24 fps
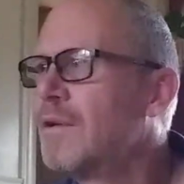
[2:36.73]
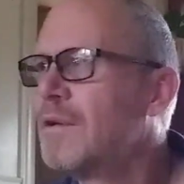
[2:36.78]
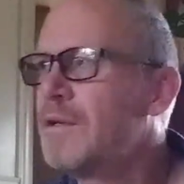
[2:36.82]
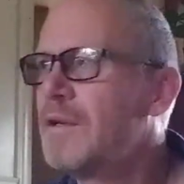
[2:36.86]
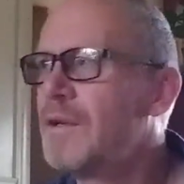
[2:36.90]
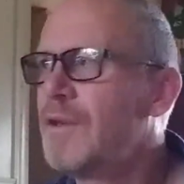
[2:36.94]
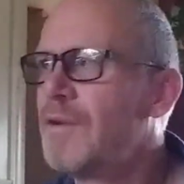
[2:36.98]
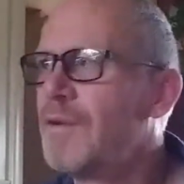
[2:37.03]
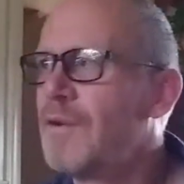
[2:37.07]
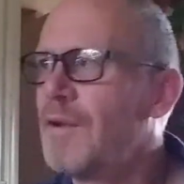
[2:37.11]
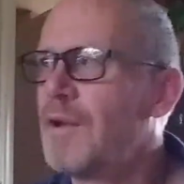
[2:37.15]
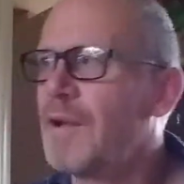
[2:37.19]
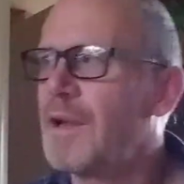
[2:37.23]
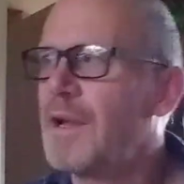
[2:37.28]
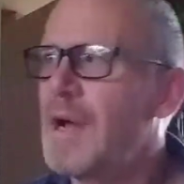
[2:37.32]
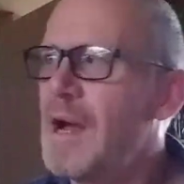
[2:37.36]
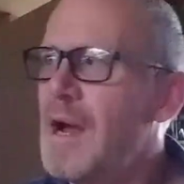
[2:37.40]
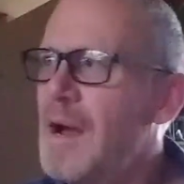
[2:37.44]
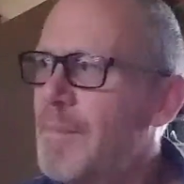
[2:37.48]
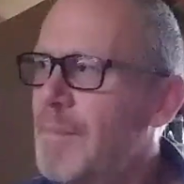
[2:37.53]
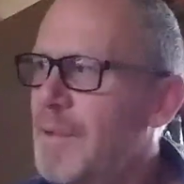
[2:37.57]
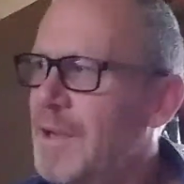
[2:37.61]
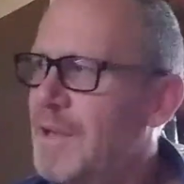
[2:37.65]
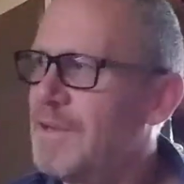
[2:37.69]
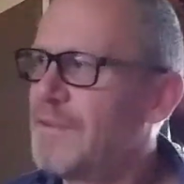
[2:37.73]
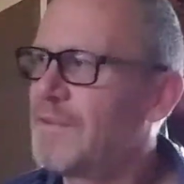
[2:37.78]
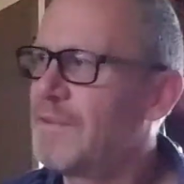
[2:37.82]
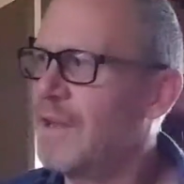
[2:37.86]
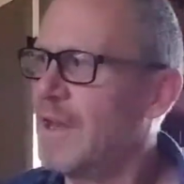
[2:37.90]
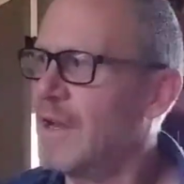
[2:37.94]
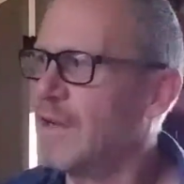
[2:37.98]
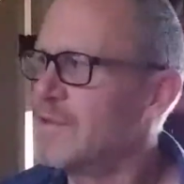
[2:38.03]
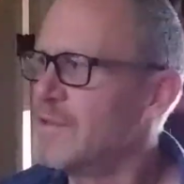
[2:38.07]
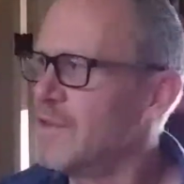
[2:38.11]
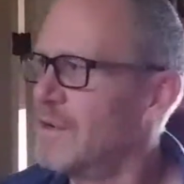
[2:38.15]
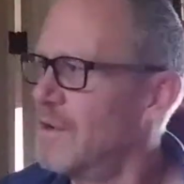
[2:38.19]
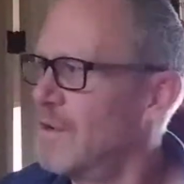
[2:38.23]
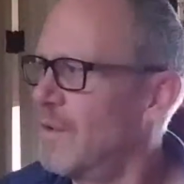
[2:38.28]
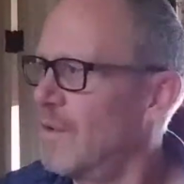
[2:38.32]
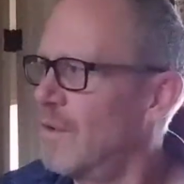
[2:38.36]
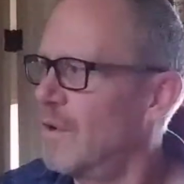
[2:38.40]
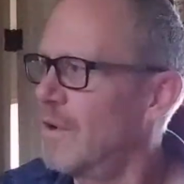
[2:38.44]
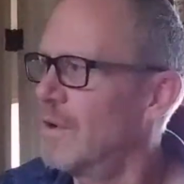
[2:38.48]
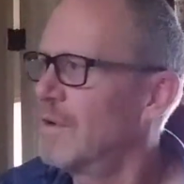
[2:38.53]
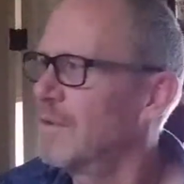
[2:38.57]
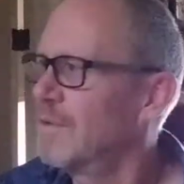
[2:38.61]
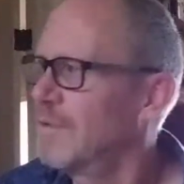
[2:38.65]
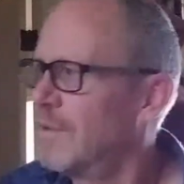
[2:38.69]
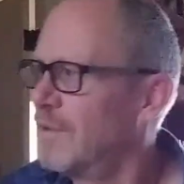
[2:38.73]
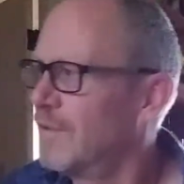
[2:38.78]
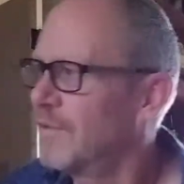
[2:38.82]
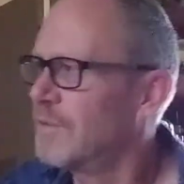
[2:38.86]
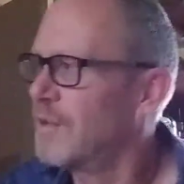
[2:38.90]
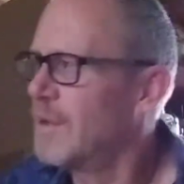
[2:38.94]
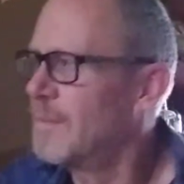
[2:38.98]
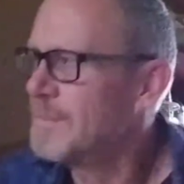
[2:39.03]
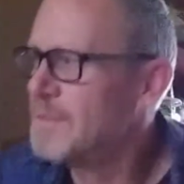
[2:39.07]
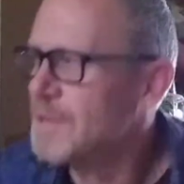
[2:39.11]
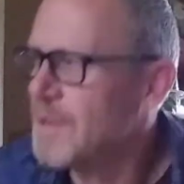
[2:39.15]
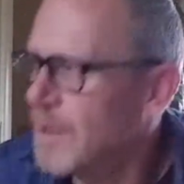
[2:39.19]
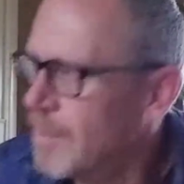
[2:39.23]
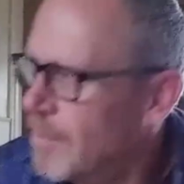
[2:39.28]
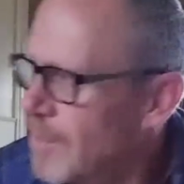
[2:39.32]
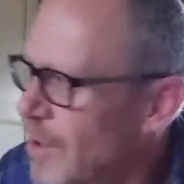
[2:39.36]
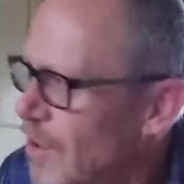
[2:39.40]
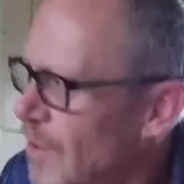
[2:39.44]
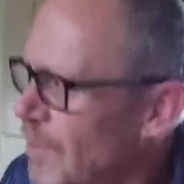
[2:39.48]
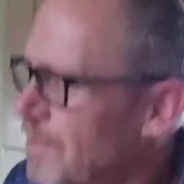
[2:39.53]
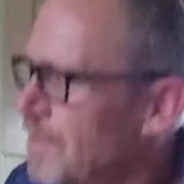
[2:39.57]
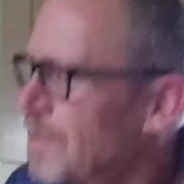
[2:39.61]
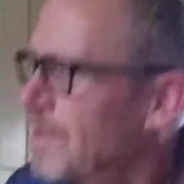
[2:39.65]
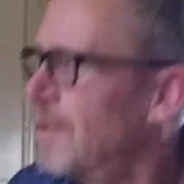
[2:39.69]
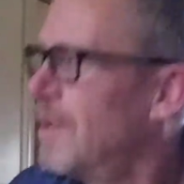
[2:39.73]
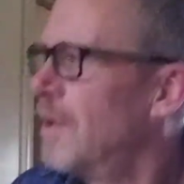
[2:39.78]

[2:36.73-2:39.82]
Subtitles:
either in the comments section or description, or both,